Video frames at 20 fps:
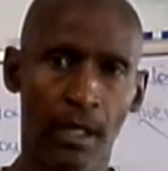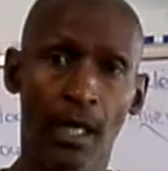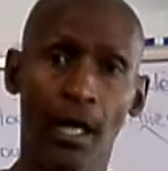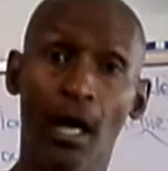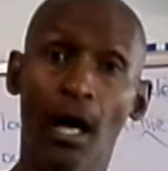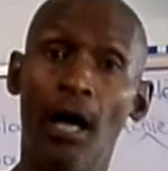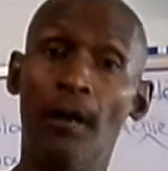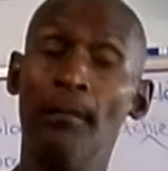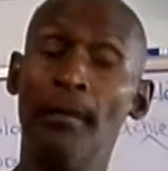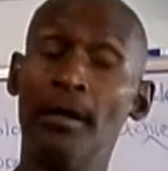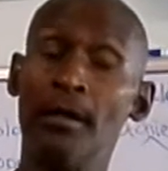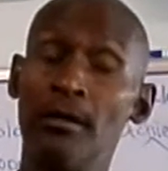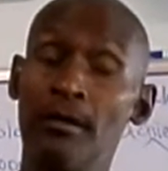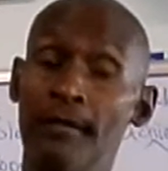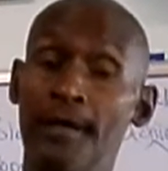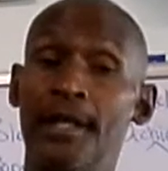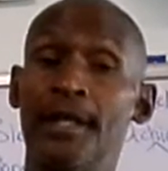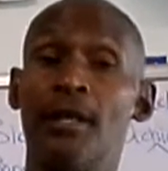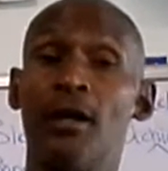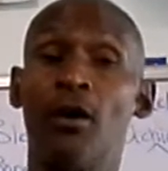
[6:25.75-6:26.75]
How
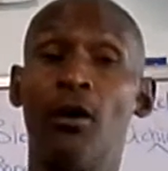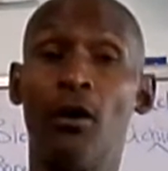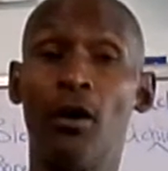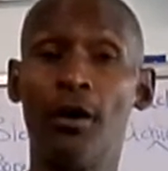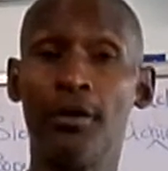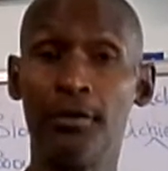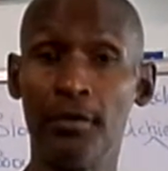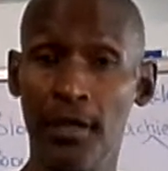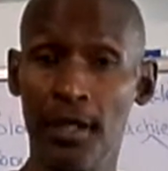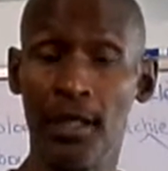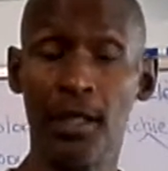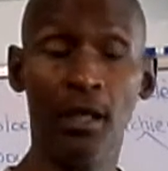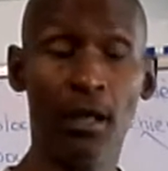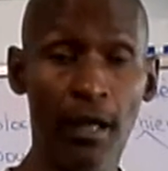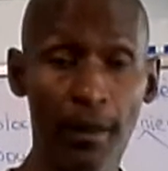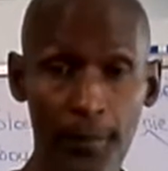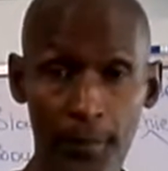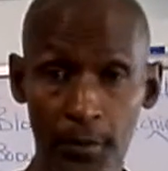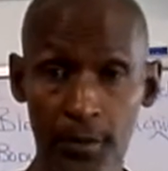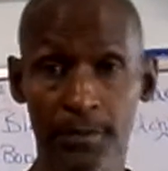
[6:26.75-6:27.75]
motivated are you to get
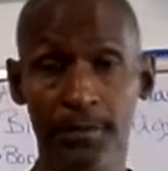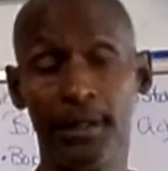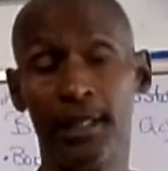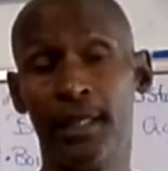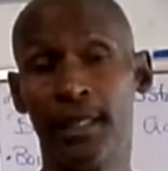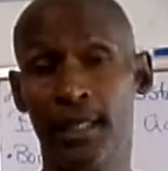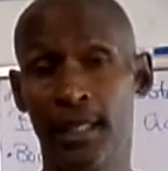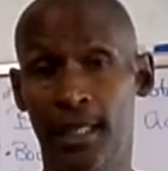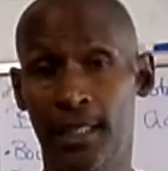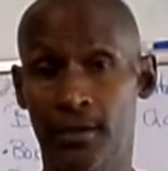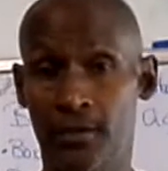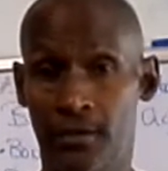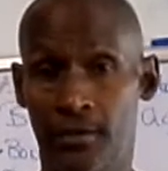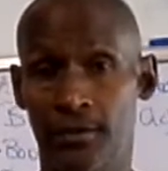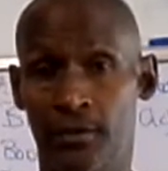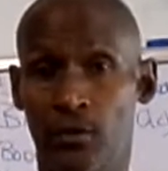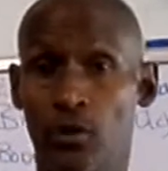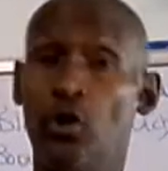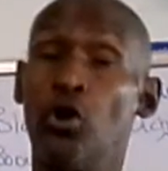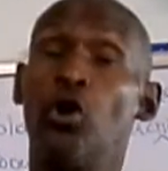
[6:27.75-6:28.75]
off those
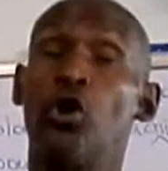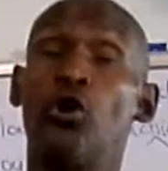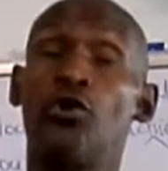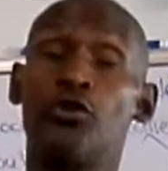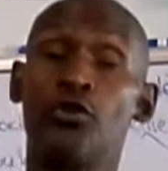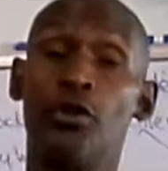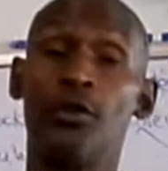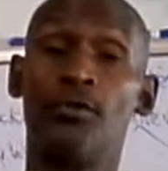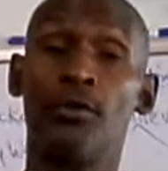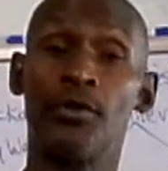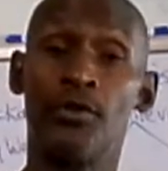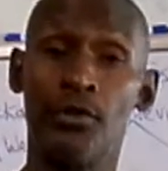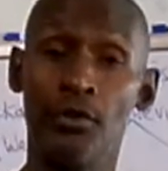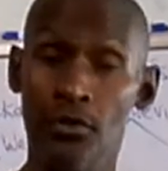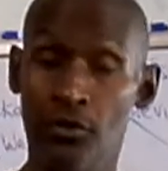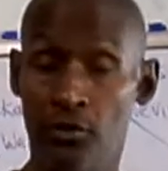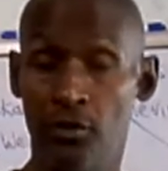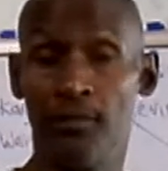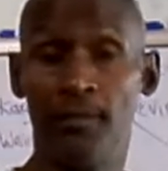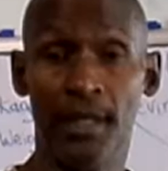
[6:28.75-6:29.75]
medications or to
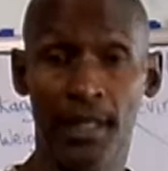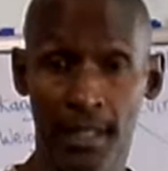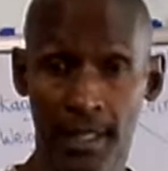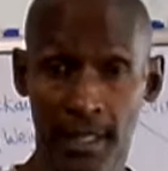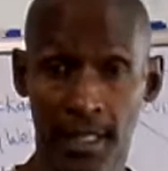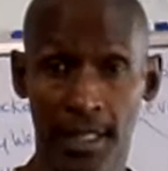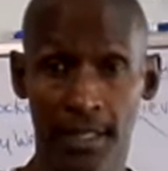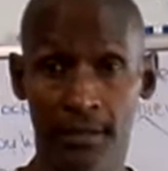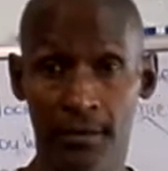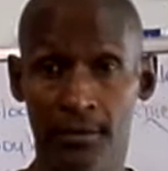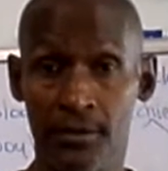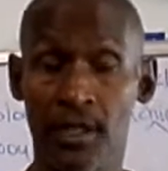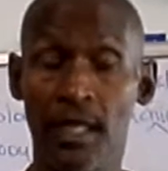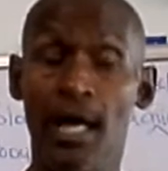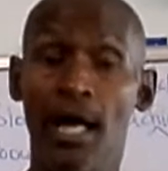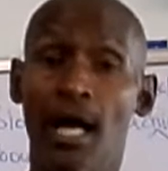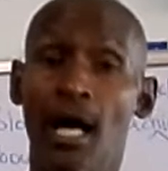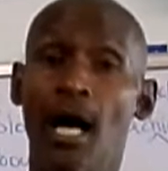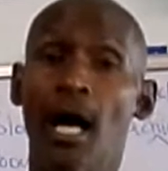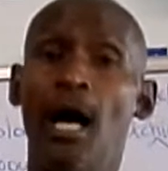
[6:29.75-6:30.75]
reduce your medications?
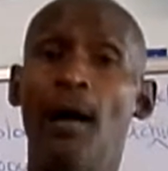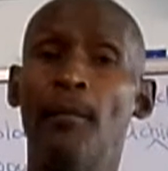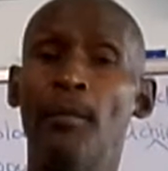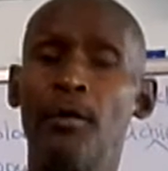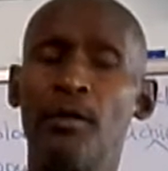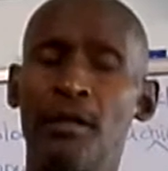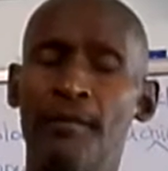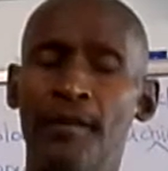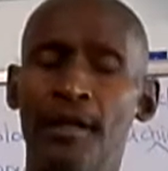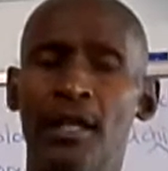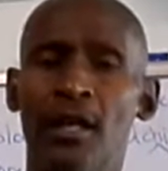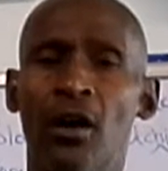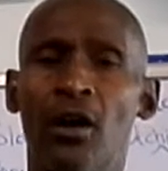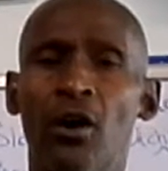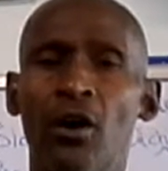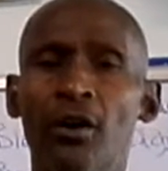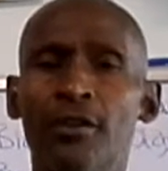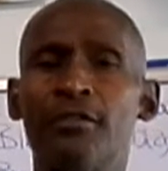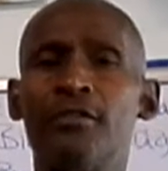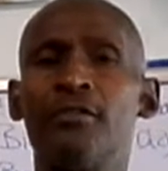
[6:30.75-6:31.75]
How motivated
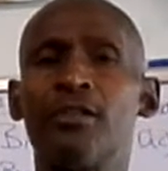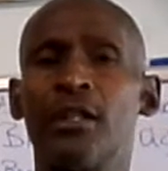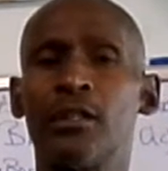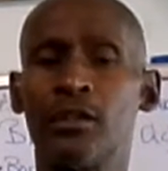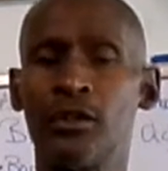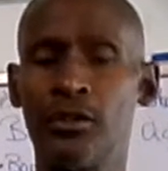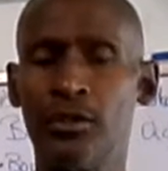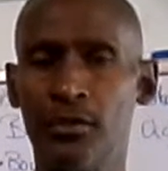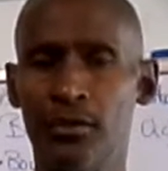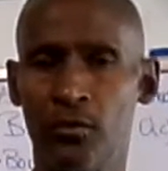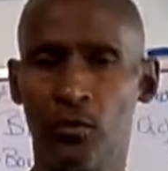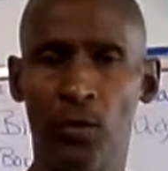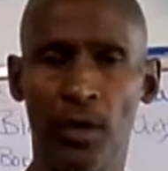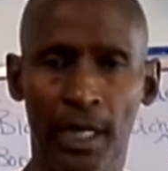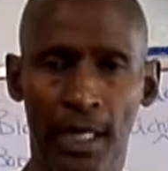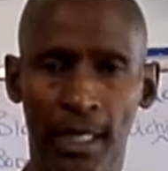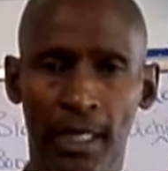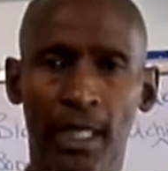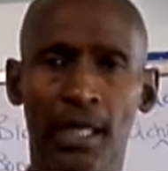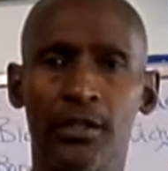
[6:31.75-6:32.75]
are you to lose
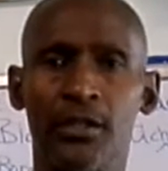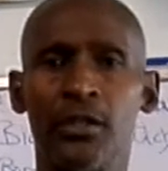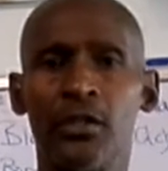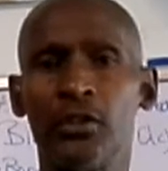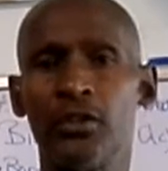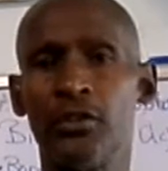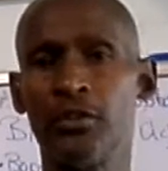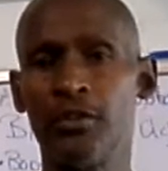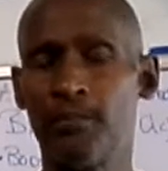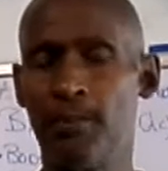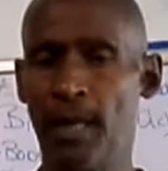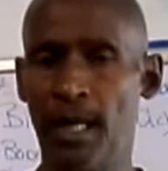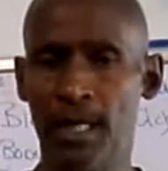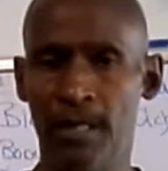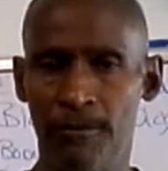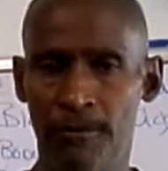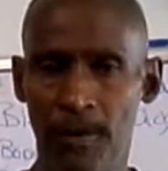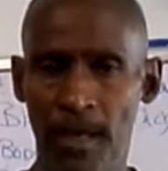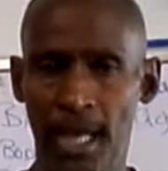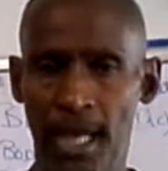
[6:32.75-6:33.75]
weight, to lose body
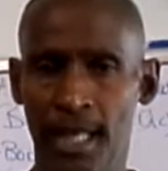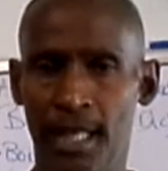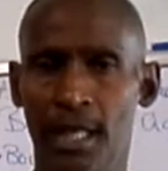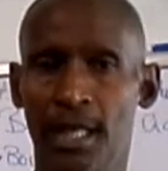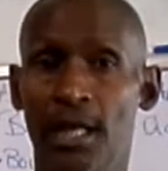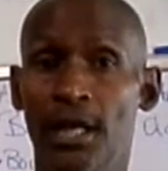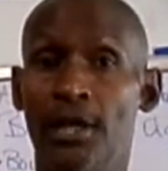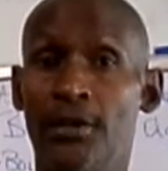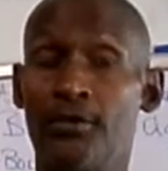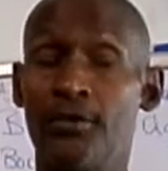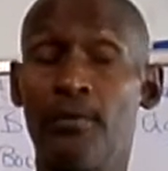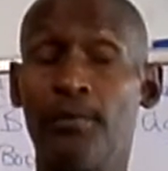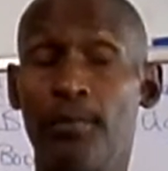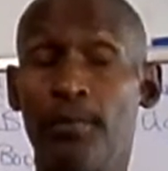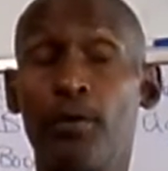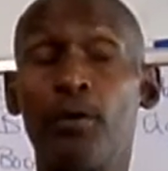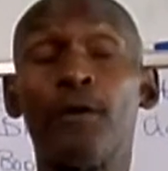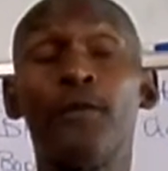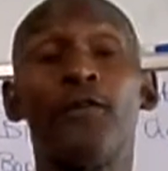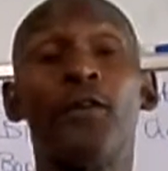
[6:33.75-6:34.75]
fat, to
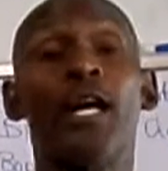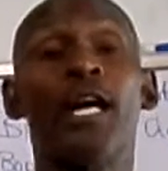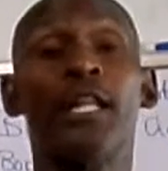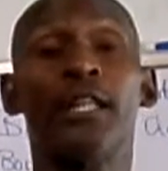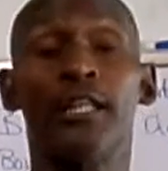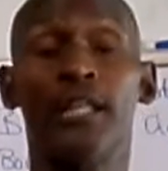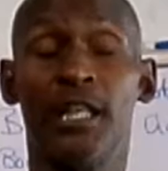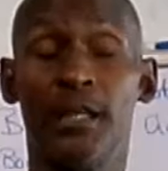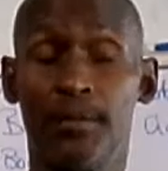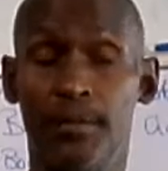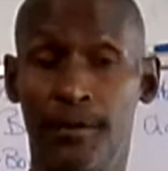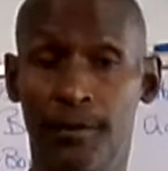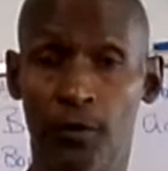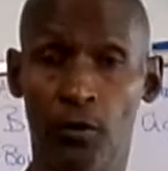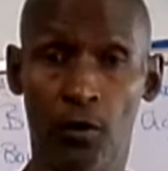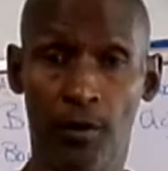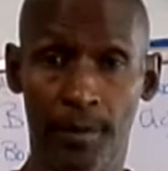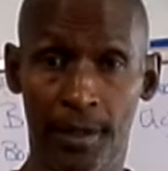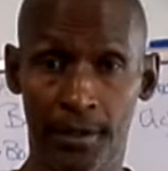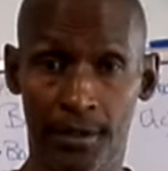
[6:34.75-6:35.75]
improve your athletic
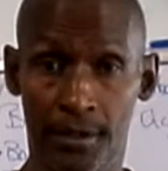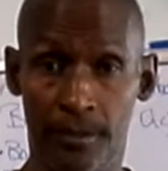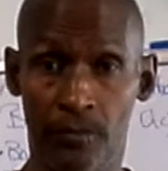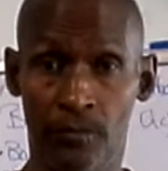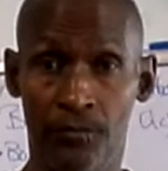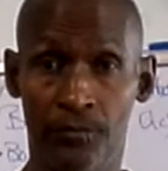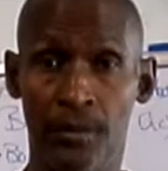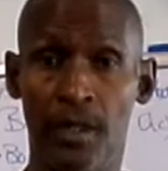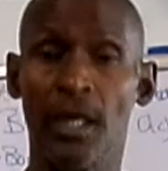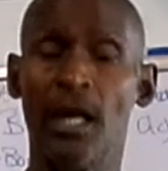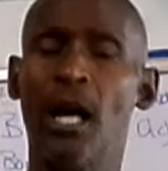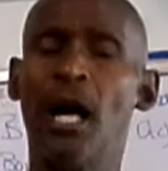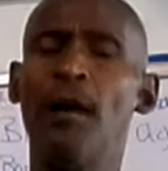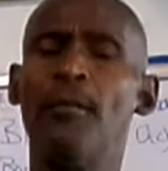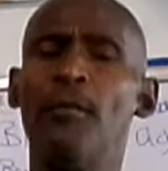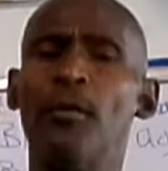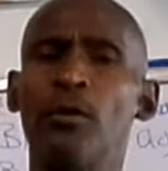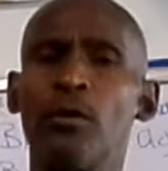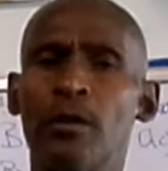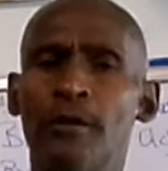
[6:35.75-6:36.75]
performance? How
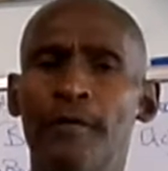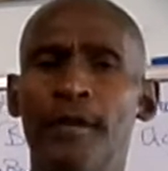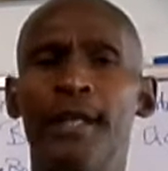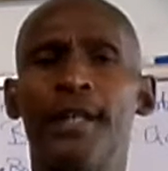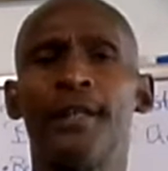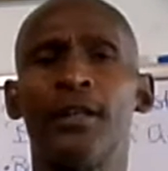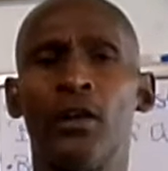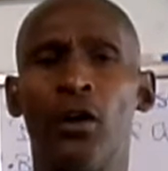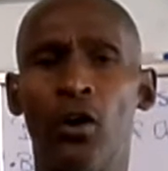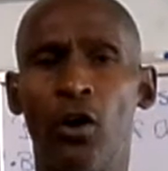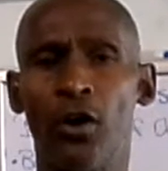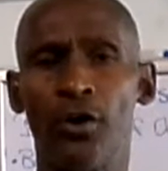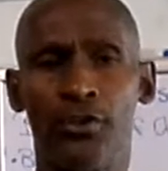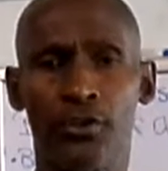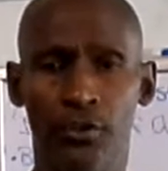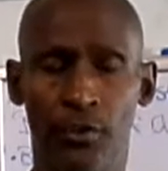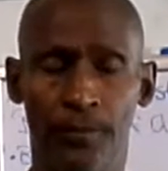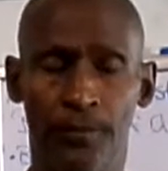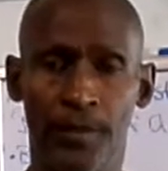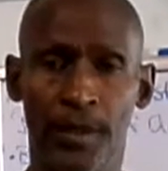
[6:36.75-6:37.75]
motivated are
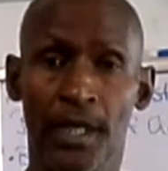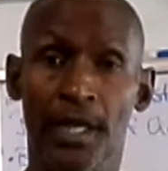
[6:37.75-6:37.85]
you?